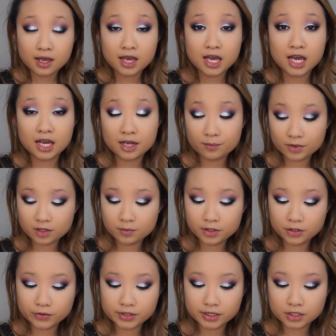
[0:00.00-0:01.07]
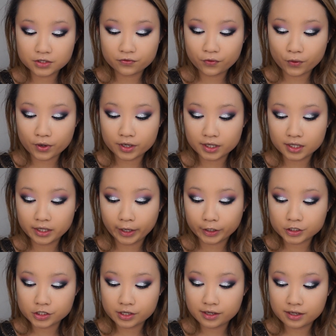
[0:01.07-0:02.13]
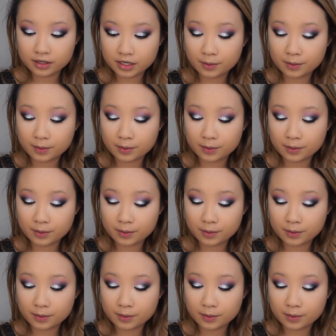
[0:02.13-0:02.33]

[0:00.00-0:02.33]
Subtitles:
I'm going to be using the Sephora Collection